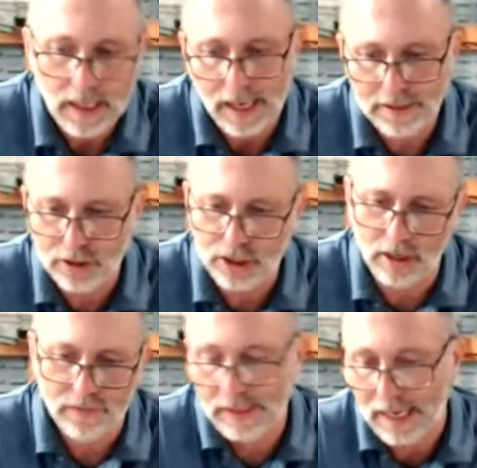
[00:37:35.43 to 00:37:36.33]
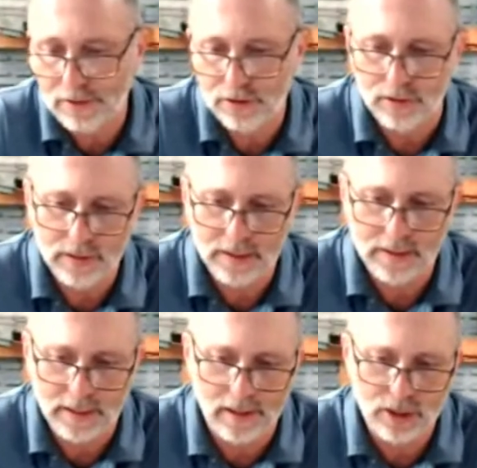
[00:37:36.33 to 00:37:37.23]
I use a shelf. Yeah, I do too.
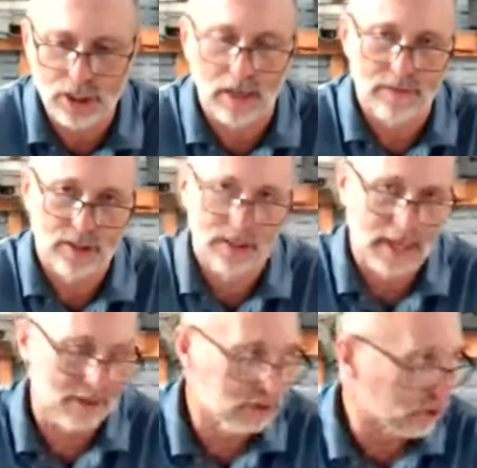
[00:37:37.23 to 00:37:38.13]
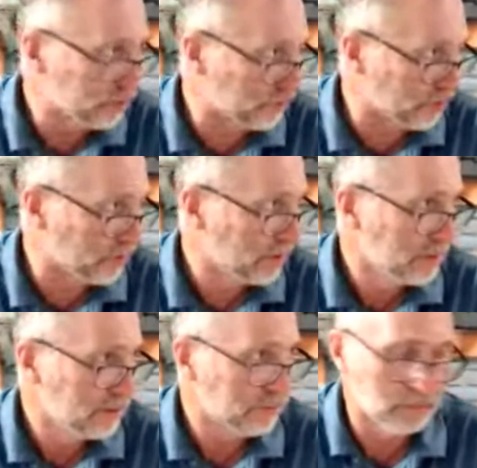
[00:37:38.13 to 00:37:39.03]
The gun shelves, I use those for
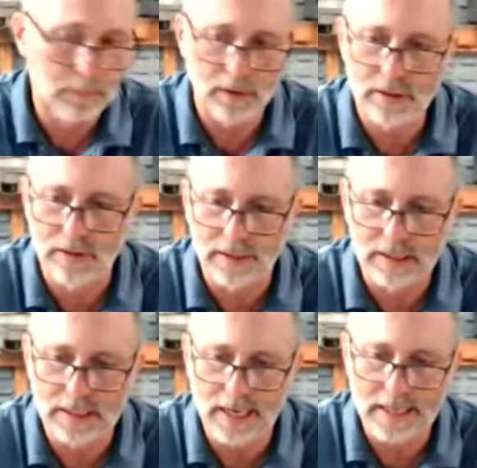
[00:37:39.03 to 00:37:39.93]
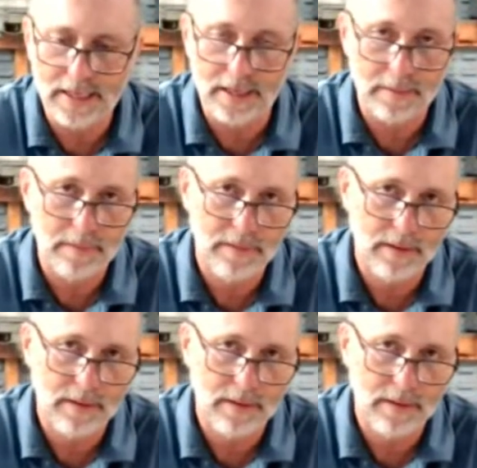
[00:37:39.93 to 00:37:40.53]
books and things that I keep